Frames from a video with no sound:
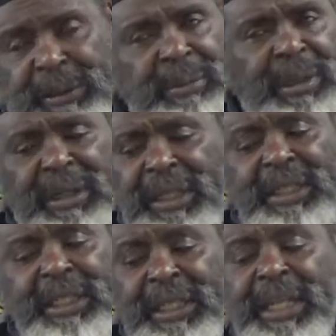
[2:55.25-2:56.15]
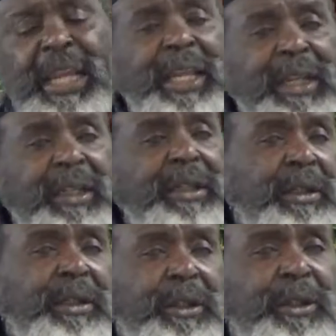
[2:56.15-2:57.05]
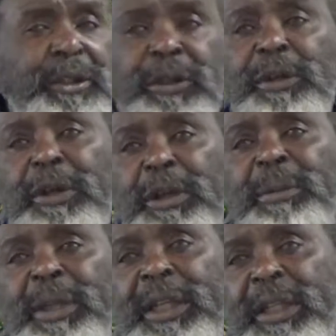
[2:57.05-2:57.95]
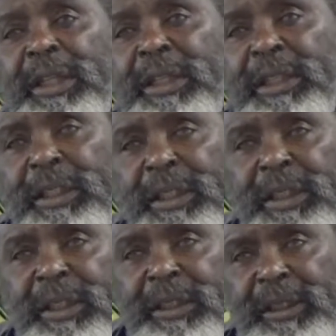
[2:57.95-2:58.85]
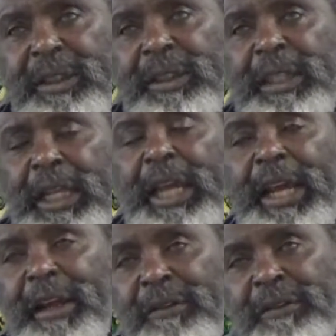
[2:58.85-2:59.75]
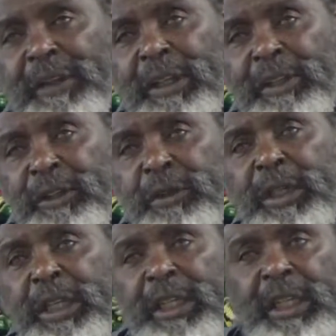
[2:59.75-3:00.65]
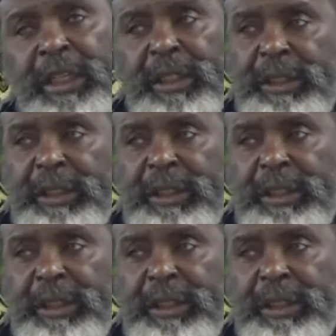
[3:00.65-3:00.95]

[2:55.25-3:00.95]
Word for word: But other than that, you know what I mean they have, uh, you can, uh,